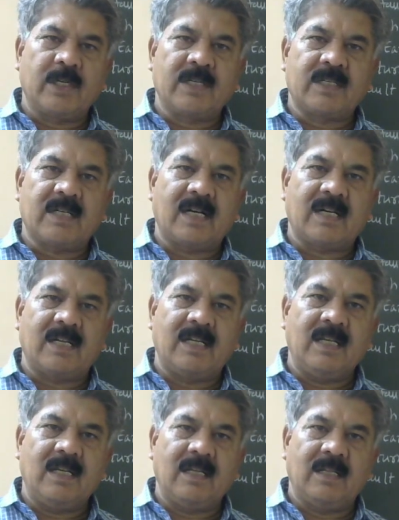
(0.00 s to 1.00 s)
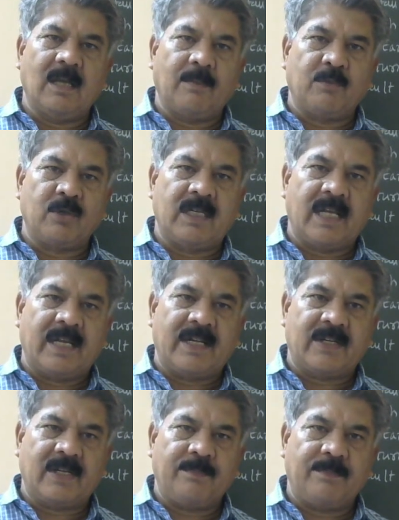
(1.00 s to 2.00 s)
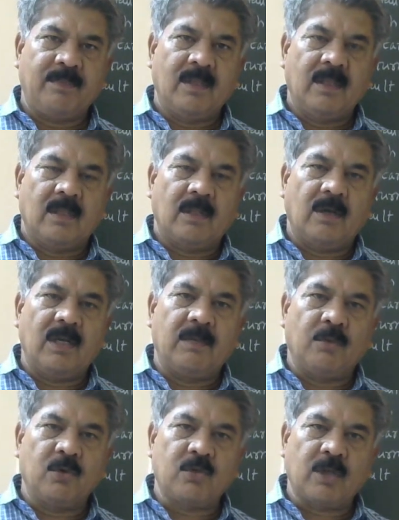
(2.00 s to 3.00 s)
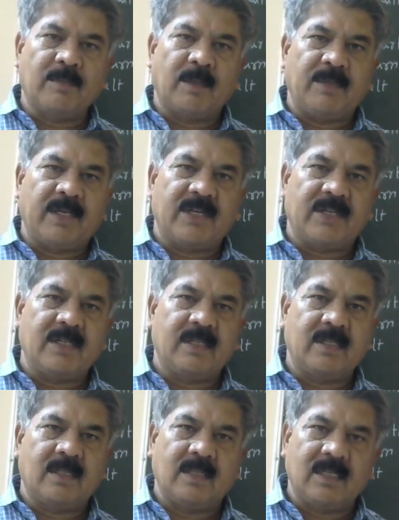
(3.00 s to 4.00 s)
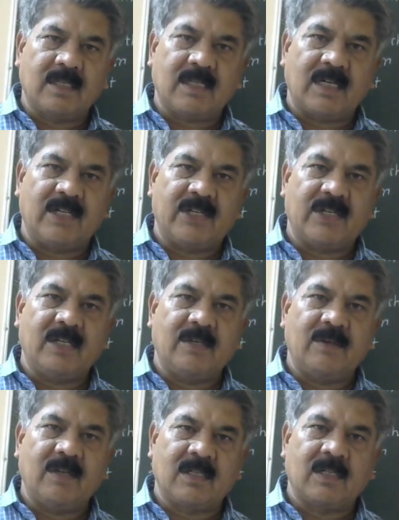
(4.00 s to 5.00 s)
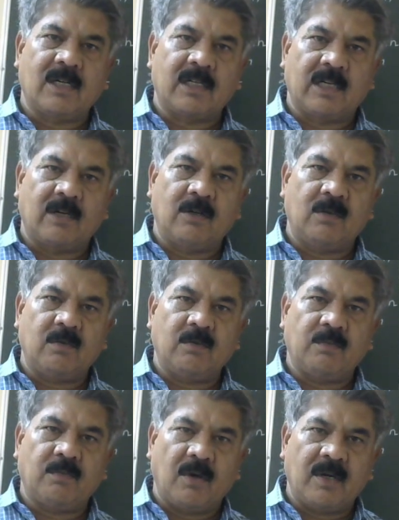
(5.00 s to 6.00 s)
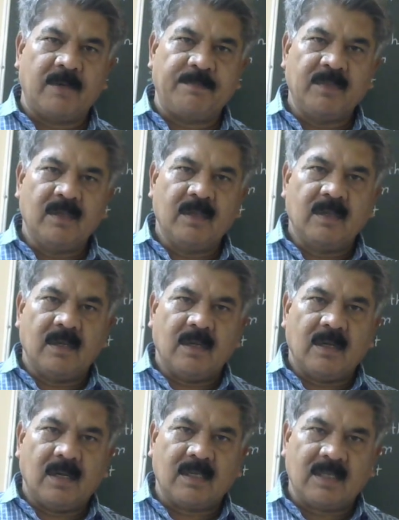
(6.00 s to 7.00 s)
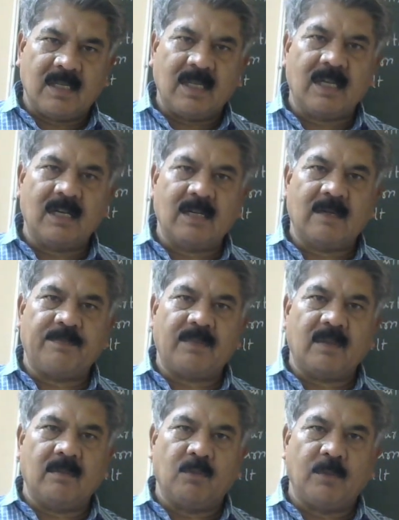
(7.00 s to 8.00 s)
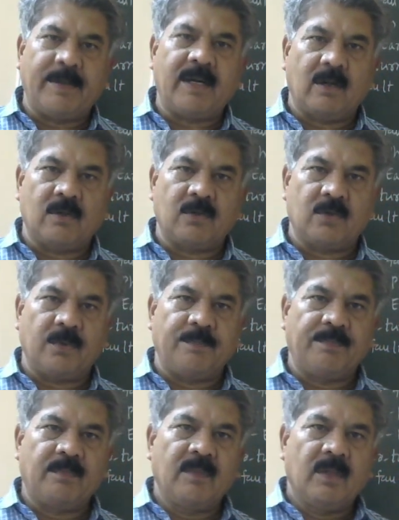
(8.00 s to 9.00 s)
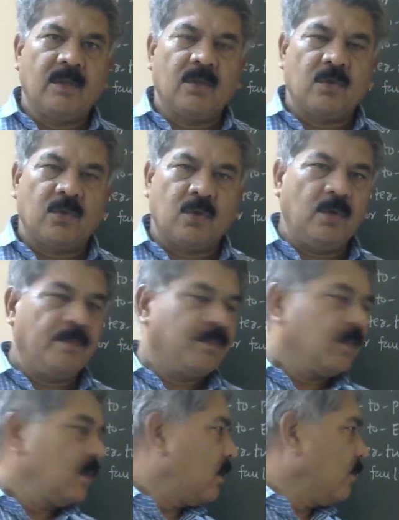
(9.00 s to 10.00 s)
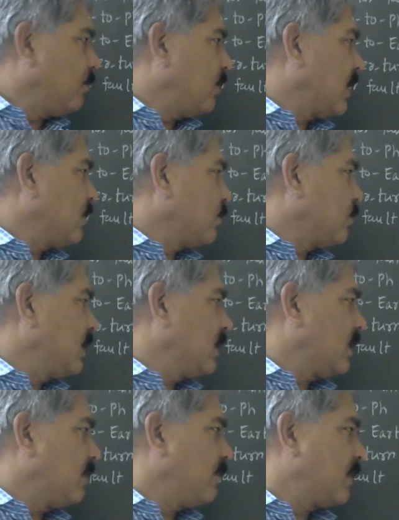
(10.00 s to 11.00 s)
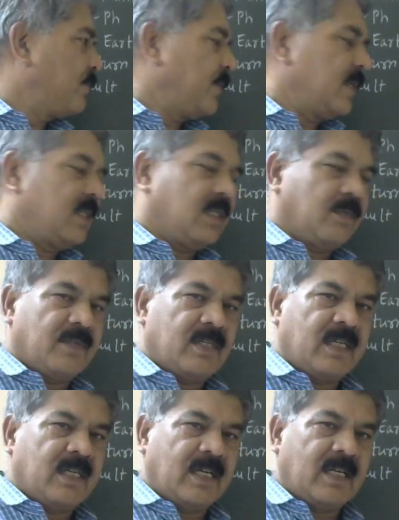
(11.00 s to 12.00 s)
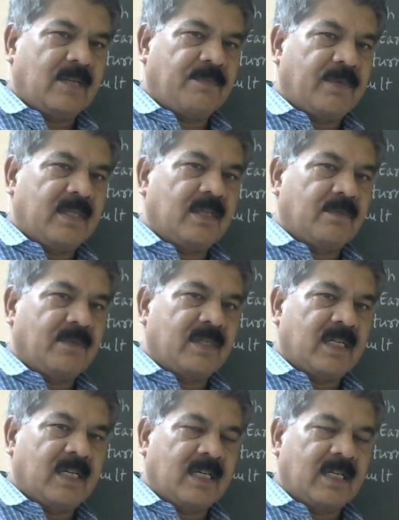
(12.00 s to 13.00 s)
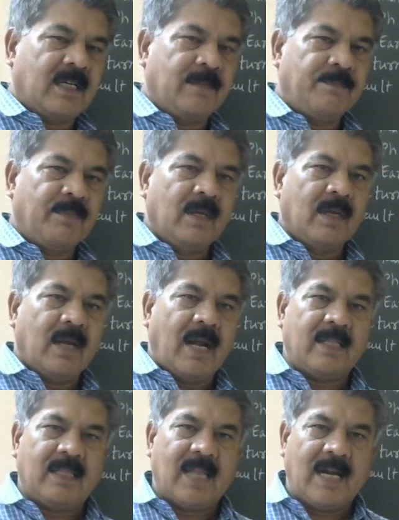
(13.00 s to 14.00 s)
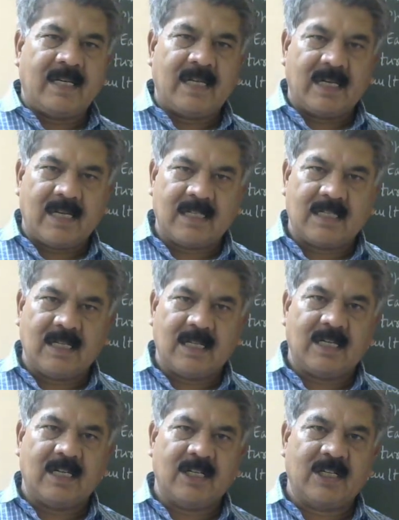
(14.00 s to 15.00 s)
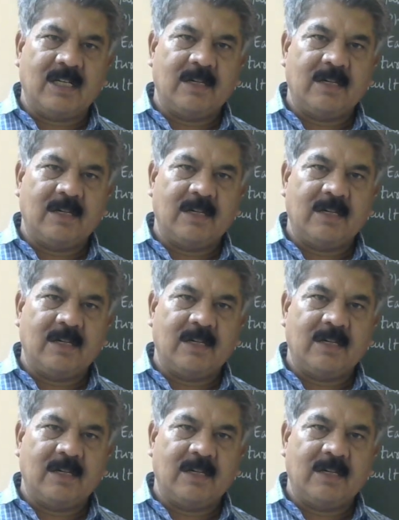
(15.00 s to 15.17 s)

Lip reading: start running in the opposite direction. Now in most of the applications, this condition is not allowed for a single moment also. So we are using reverse phase sequence detector, and that detects the condition